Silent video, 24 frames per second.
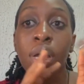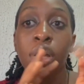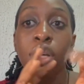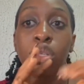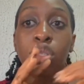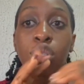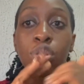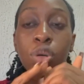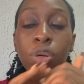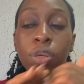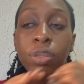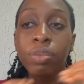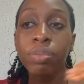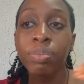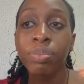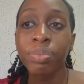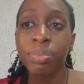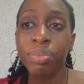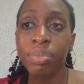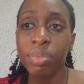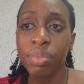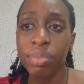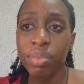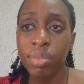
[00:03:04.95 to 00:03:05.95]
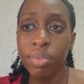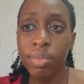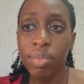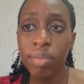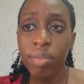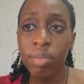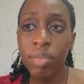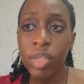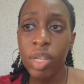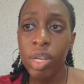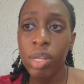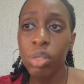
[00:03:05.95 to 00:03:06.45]
So
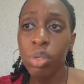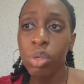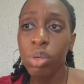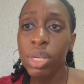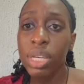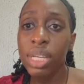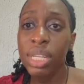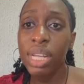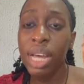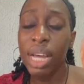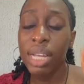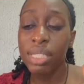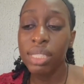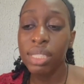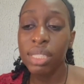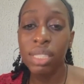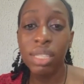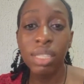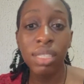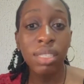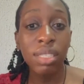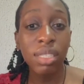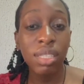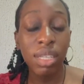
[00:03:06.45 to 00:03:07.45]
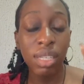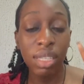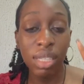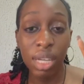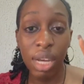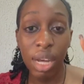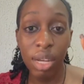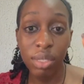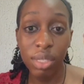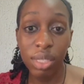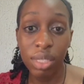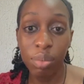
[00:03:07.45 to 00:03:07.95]
looking at these
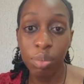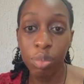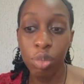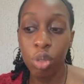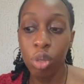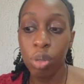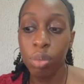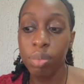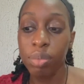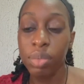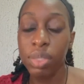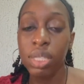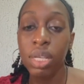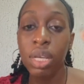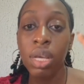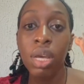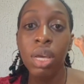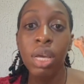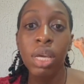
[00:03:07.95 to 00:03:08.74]
clinical symptoms,